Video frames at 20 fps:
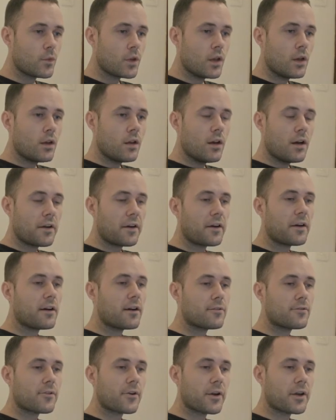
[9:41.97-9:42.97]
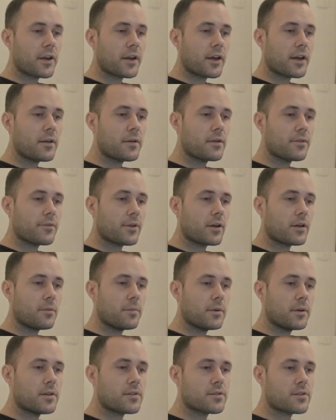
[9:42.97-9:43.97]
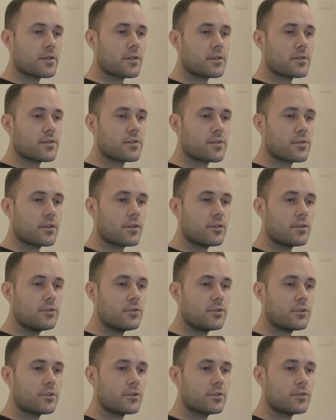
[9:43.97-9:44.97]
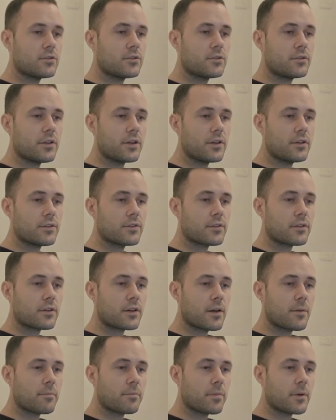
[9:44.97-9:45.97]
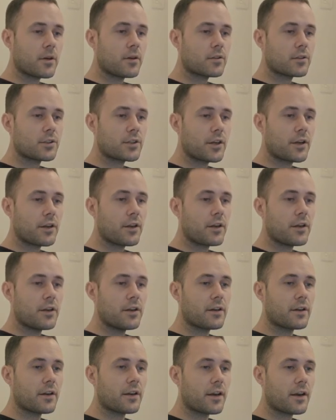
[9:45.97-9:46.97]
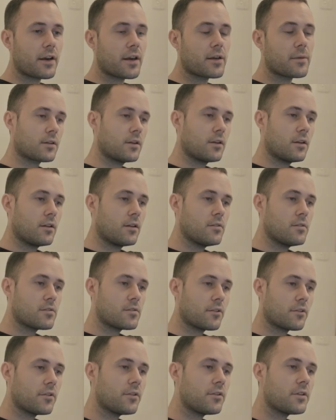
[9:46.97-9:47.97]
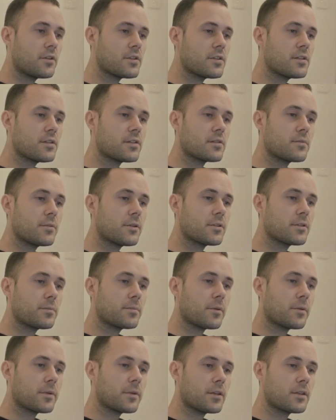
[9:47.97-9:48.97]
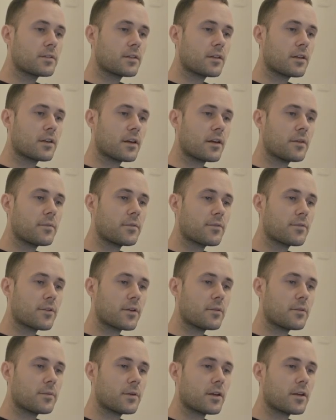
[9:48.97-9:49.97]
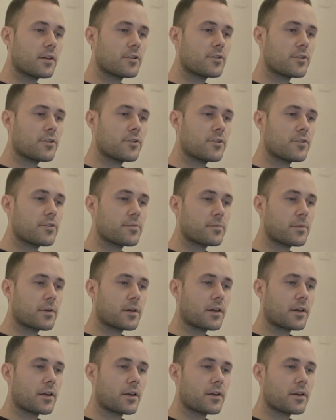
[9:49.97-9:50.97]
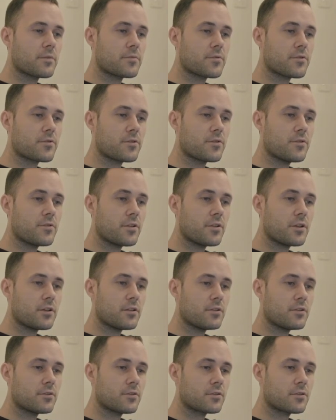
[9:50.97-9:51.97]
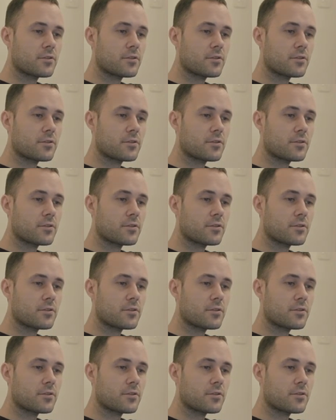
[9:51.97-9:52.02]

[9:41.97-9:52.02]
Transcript: game developers a solution to integrate blockchain in games. So Unity is the most popular game development engine used by game studios,